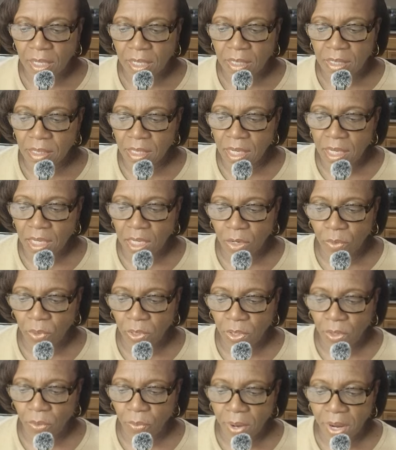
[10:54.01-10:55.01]
singing
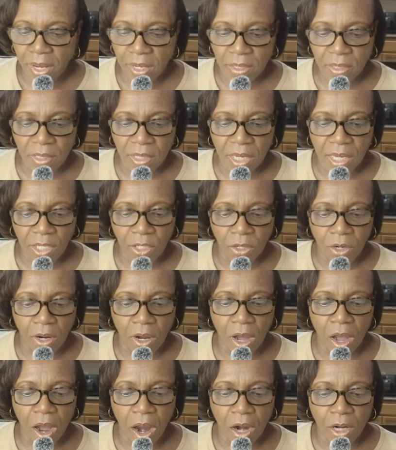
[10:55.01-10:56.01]
with grace in your
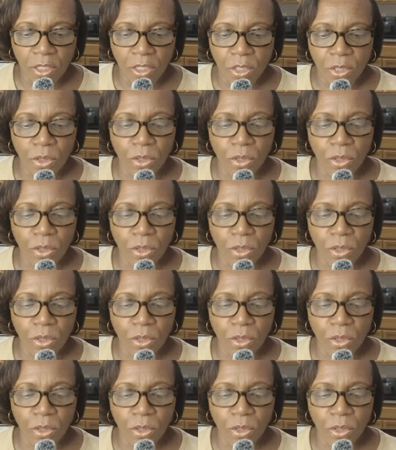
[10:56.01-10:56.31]
hearts